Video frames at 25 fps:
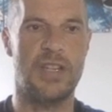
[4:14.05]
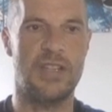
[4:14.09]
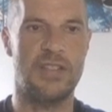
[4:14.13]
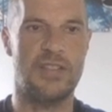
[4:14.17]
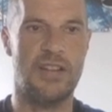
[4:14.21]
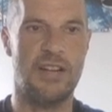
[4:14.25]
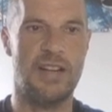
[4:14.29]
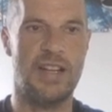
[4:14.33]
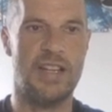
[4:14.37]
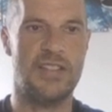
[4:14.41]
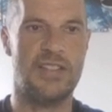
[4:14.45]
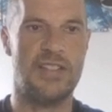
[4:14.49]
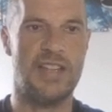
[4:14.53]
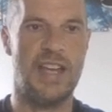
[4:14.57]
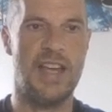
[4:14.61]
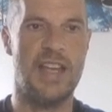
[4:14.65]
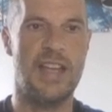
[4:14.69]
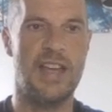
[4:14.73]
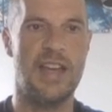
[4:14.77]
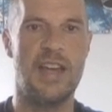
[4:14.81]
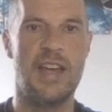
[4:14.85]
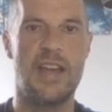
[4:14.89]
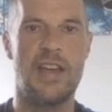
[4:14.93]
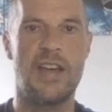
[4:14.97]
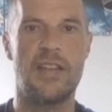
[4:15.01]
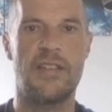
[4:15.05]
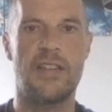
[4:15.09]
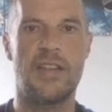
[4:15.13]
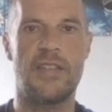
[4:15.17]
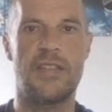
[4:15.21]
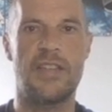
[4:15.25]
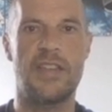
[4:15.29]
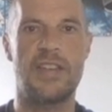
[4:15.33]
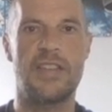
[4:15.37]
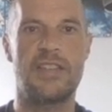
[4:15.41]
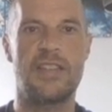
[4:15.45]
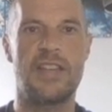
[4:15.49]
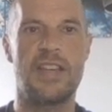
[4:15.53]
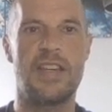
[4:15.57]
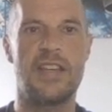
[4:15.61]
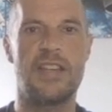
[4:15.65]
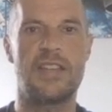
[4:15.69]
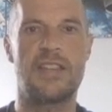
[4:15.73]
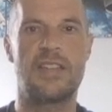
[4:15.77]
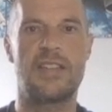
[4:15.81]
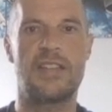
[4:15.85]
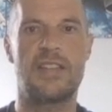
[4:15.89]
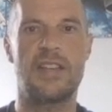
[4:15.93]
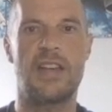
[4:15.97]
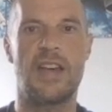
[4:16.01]
So let's say that this
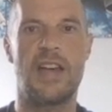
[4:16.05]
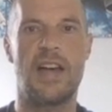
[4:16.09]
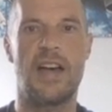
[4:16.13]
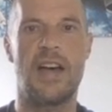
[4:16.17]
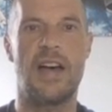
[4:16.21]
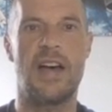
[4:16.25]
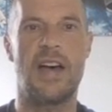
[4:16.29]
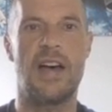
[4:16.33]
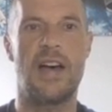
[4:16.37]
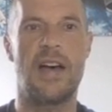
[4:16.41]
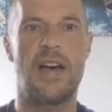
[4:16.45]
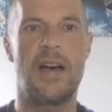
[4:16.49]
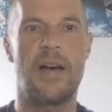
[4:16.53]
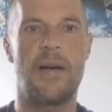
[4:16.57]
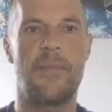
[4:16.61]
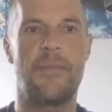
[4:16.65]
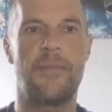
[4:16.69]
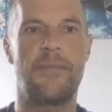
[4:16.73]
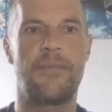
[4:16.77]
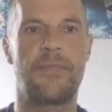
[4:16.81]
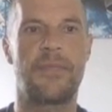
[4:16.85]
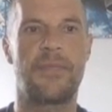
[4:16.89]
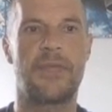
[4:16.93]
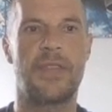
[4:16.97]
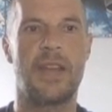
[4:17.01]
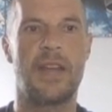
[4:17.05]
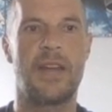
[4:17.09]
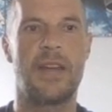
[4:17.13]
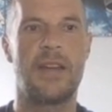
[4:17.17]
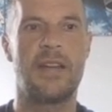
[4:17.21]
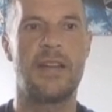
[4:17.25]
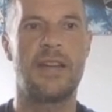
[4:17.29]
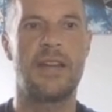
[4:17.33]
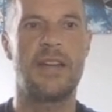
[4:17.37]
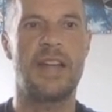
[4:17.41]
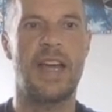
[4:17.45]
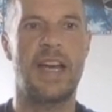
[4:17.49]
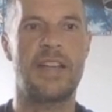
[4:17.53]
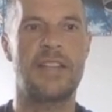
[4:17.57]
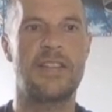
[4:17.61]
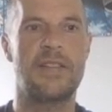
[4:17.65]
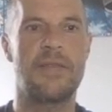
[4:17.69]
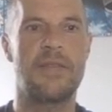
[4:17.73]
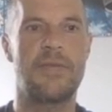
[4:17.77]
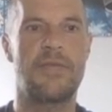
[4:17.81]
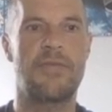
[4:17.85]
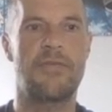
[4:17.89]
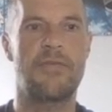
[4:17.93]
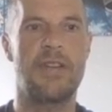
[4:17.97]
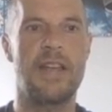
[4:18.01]
is negative
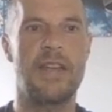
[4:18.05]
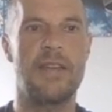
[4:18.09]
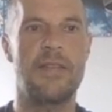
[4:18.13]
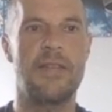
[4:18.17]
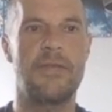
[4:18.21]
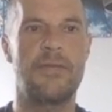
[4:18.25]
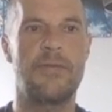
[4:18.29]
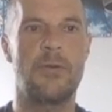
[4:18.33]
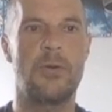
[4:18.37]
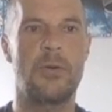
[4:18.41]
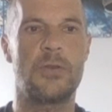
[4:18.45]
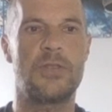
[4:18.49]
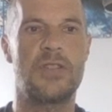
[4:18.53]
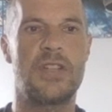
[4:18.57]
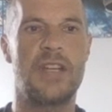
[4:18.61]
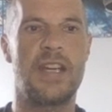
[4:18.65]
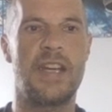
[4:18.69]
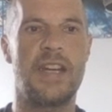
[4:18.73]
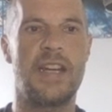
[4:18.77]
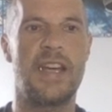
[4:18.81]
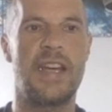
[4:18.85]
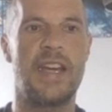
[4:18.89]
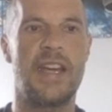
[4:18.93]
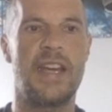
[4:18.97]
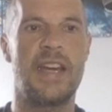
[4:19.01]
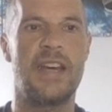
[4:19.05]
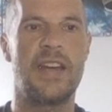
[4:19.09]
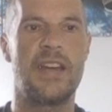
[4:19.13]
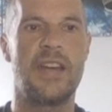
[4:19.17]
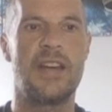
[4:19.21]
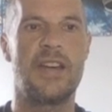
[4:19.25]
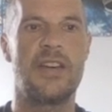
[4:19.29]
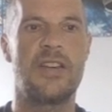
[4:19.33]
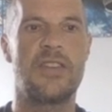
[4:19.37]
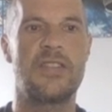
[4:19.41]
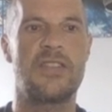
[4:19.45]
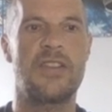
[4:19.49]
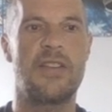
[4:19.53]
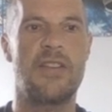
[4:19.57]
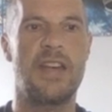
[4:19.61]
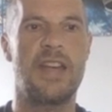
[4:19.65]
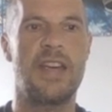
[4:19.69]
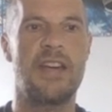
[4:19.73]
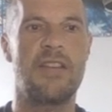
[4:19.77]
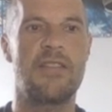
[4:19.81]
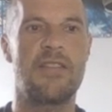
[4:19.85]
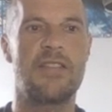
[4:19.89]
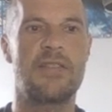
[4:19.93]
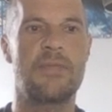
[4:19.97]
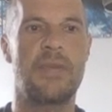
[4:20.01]
314 here. So
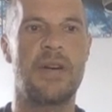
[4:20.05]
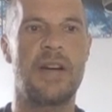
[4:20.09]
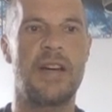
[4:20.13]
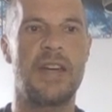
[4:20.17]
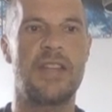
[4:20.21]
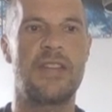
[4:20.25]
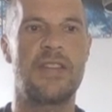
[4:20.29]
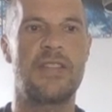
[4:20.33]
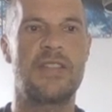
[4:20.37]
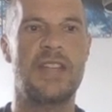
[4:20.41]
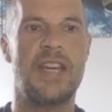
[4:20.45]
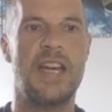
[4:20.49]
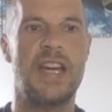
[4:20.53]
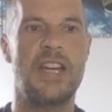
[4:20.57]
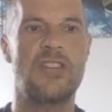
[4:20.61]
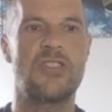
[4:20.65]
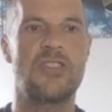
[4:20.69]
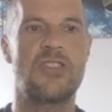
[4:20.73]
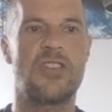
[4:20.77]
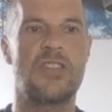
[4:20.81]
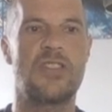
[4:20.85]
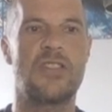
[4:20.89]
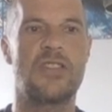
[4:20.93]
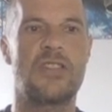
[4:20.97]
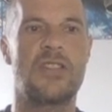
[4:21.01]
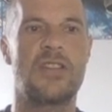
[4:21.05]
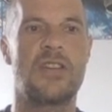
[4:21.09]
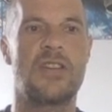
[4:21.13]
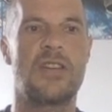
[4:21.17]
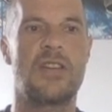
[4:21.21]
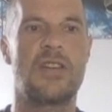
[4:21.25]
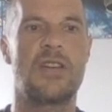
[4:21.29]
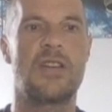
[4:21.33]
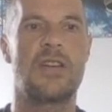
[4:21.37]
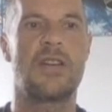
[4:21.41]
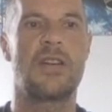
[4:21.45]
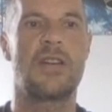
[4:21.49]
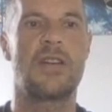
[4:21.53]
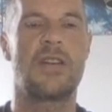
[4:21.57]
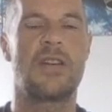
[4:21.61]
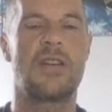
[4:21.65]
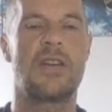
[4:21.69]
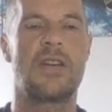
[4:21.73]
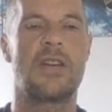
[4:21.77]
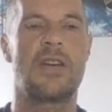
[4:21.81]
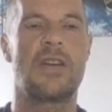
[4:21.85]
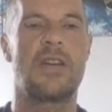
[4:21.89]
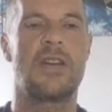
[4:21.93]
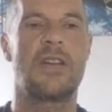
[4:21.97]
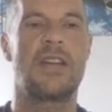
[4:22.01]
here is my tangent.
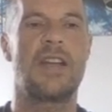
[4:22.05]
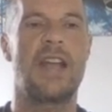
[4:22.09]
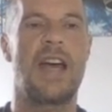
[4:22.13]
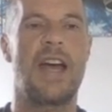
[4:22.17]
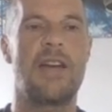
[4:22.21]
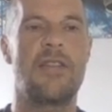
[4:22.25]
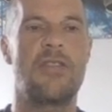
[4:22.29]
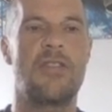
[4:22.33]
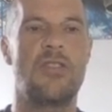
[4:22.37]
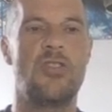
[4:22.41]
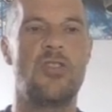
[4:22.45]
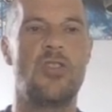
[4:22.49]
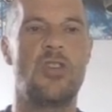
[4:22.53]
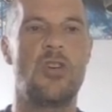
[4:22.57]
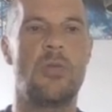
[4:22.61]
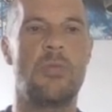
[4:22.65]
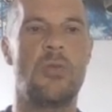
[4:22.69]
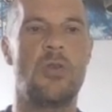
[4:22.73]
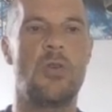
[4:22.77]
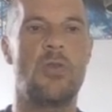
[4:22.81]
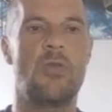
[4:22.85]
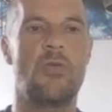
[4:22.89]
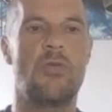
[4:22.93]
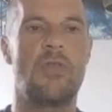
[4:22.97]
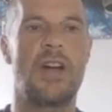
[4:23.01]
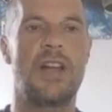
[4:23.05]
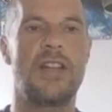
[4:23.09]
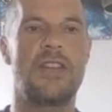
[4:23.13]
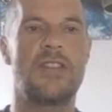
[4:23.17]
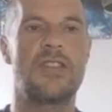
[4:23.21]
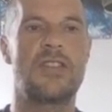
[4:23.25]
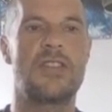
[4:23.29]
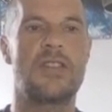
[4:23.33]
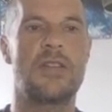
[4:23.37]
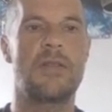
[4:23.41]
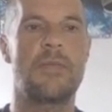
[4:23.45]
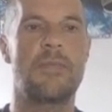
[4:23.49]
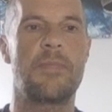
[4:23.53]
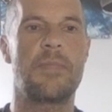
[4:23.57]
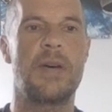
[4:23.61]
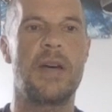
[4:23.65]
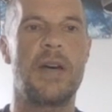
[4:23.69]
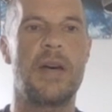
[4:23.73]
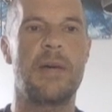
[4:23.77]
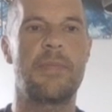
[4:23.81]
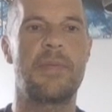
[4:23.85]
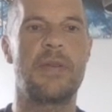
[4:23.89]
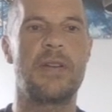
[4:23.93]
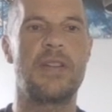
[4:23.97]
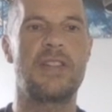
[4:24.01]
Now the normal runs
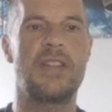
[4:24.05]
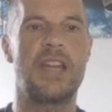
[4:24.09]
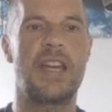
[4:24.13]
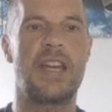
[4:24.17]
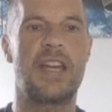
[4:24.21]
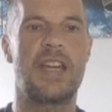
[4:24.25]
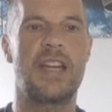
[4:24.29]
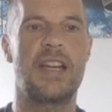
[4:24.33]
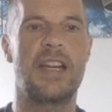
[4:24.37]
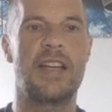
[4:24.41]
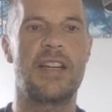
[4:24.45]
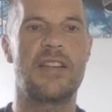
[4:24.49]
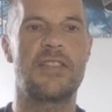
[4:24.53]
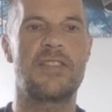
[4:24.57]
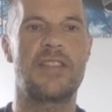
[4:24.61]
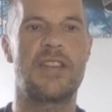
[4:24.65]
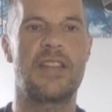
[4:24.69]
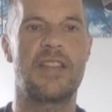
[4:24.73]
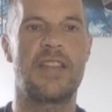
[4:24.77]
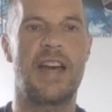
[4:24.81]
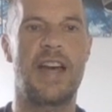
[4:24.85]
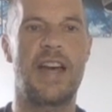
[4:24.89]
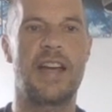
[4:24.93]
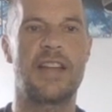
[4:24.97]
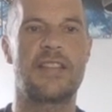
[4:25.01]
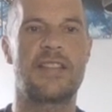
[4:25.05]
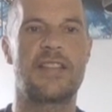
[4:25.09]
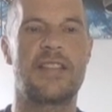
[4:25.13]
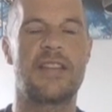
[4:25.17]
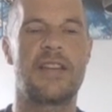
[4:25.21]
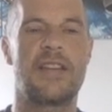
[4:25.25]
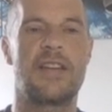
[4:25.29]
perpendicular to that.